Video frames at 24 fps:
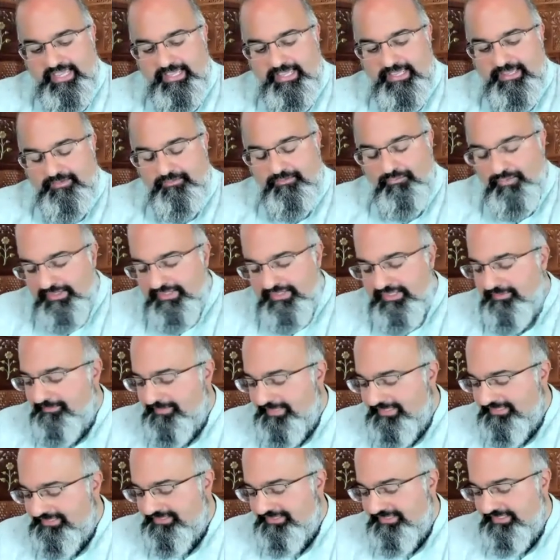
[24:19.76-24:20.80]
William
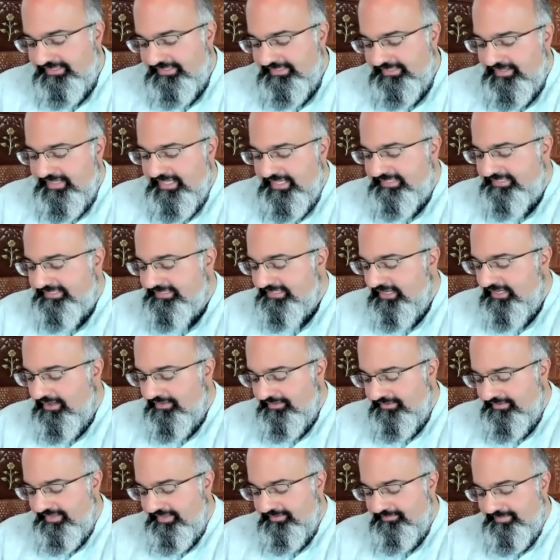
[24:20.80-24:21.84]
mentioned that
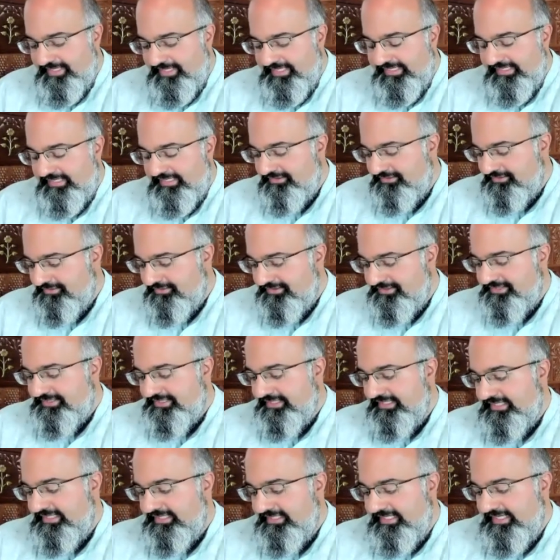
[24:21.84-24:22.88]
other than being
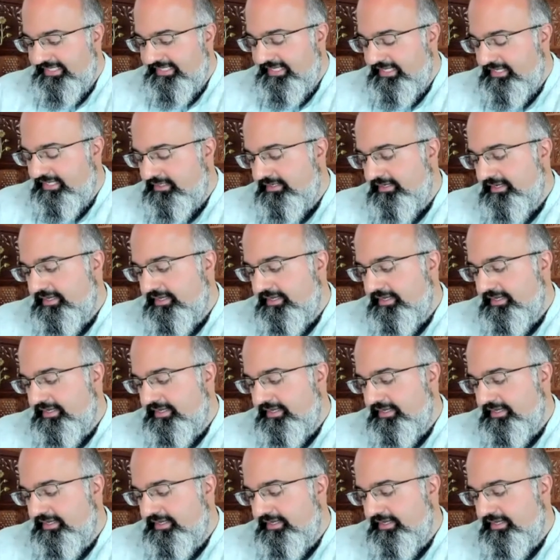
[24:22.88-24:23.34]
interested in